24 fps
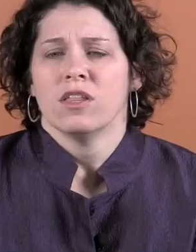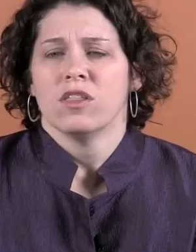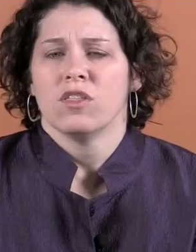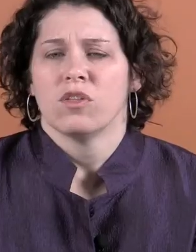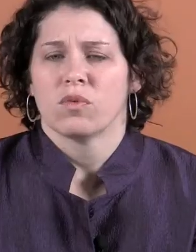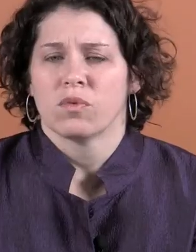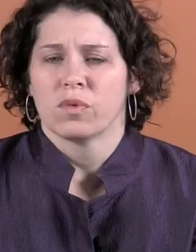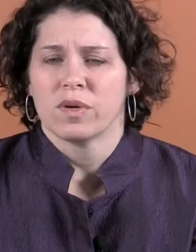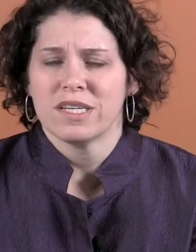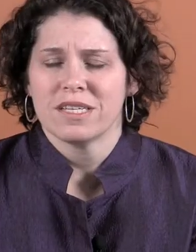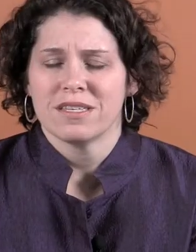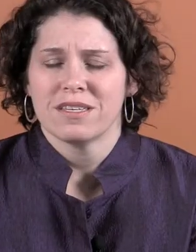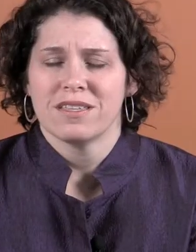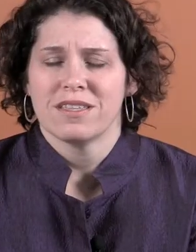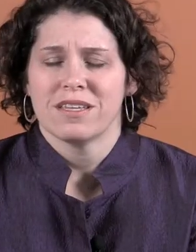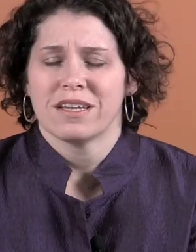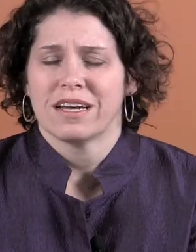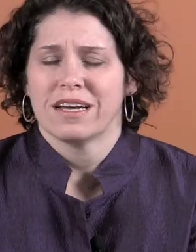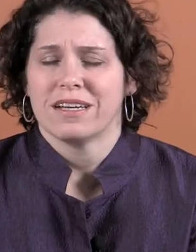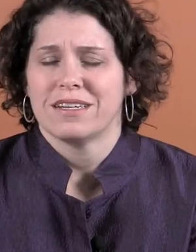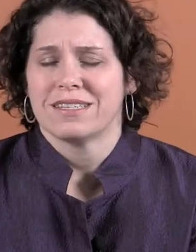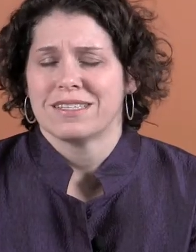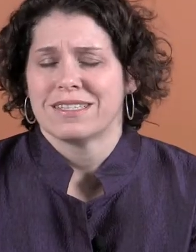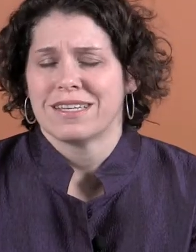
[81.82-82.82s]
The reason that
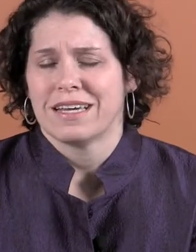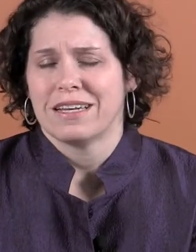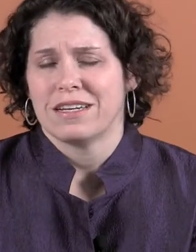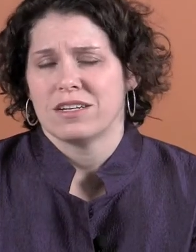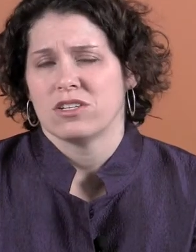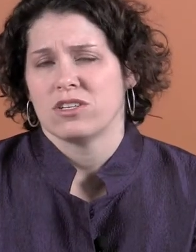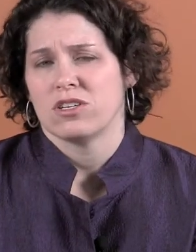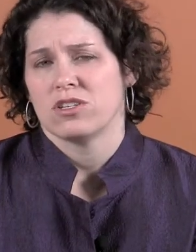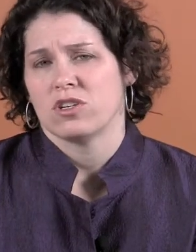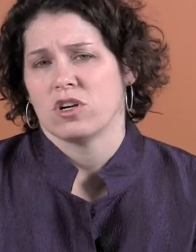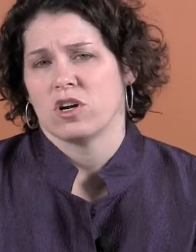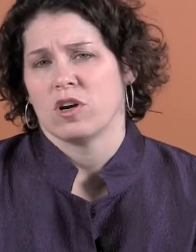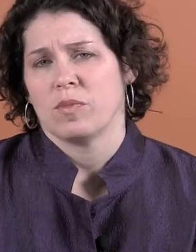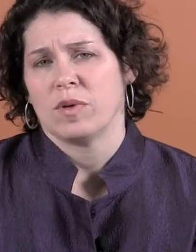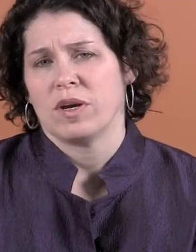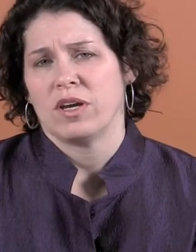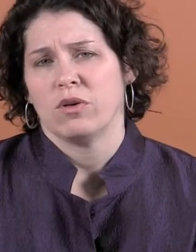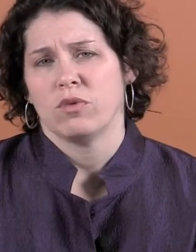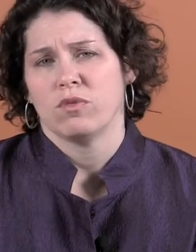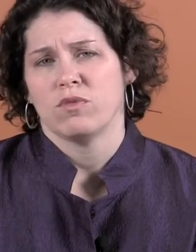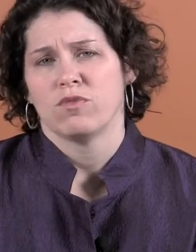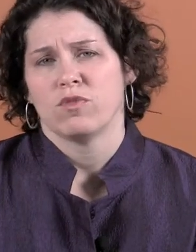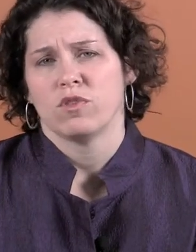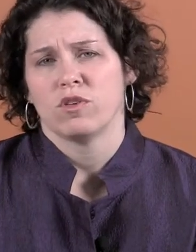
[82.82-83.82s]
I decided to start my
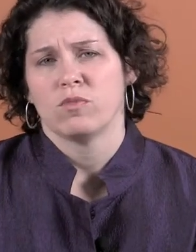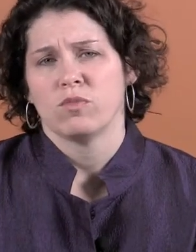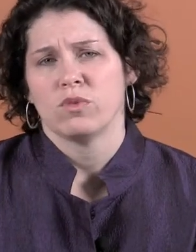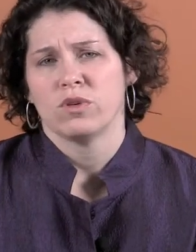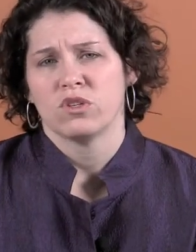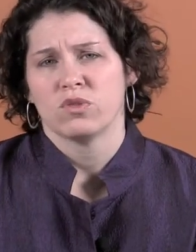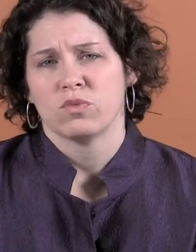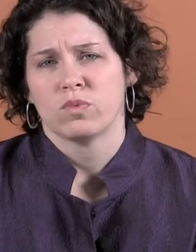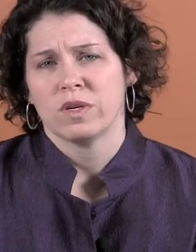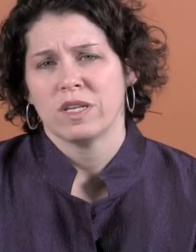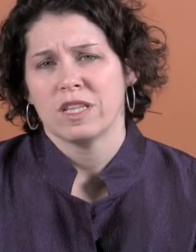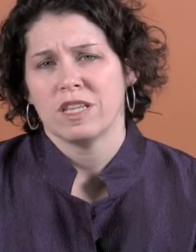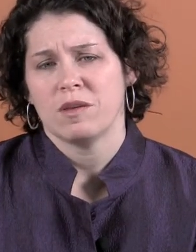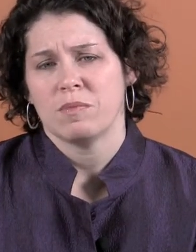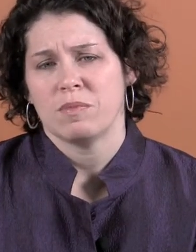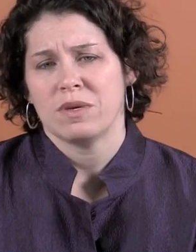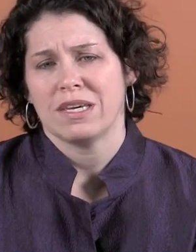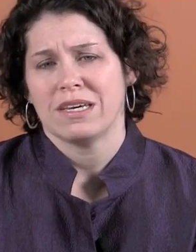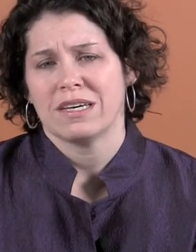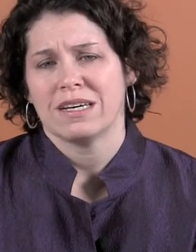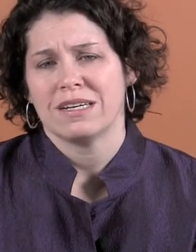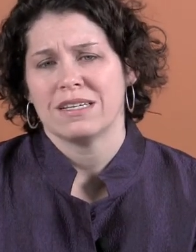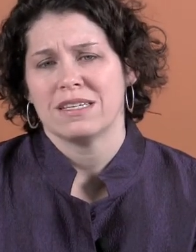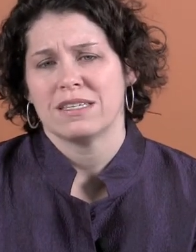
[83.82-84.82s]
own firm was really
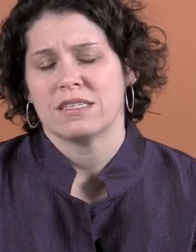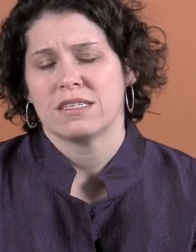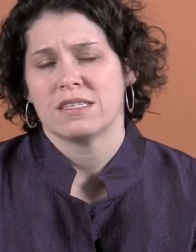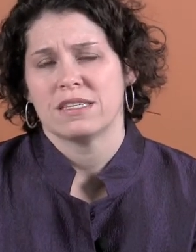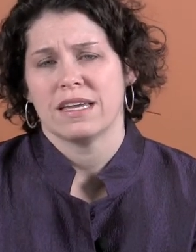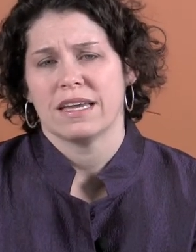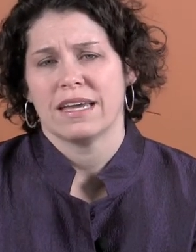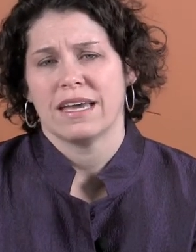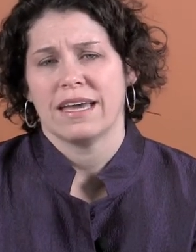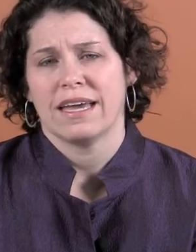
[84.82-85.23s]
because